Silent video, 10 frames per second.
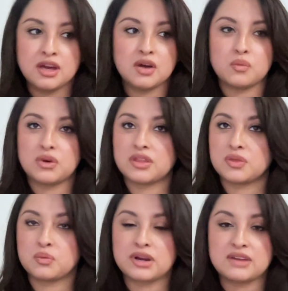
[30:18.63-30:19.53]
with
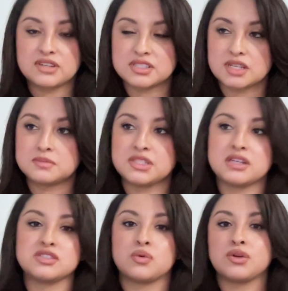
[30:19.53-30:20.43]
whatever
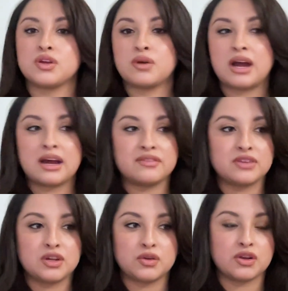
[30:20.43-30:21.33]
subject, or you have, you
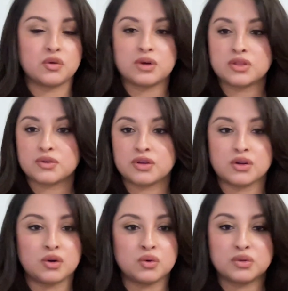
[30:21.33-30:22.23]
know, you're going through your
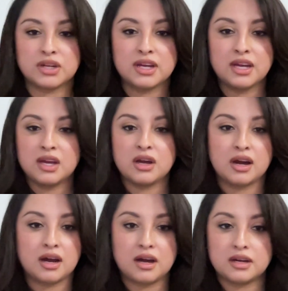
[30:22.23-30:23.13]
own
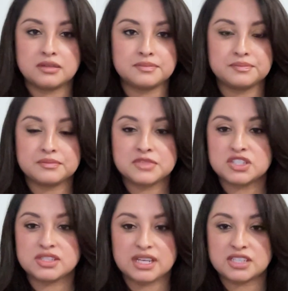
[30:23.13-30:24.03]

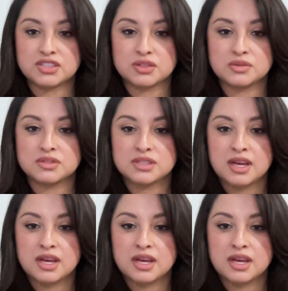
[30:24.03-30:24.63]
just issues,